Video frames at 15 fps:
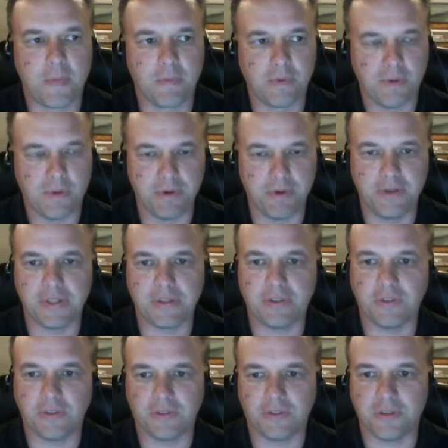rebooting the
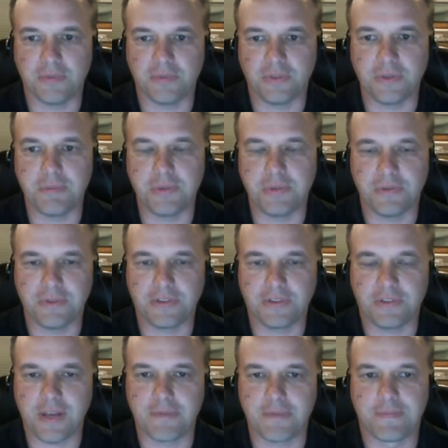system seemed to fix
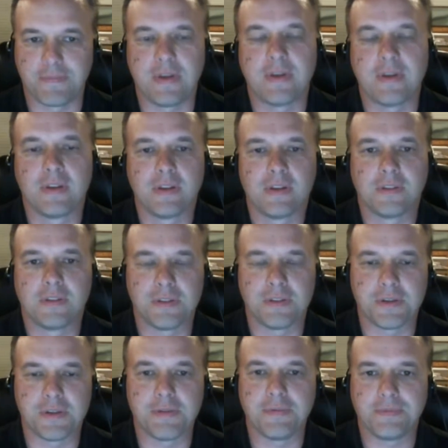that.
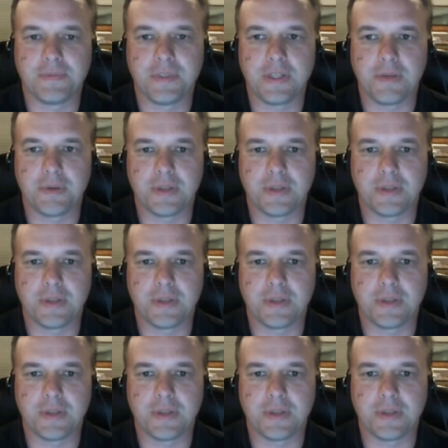So it would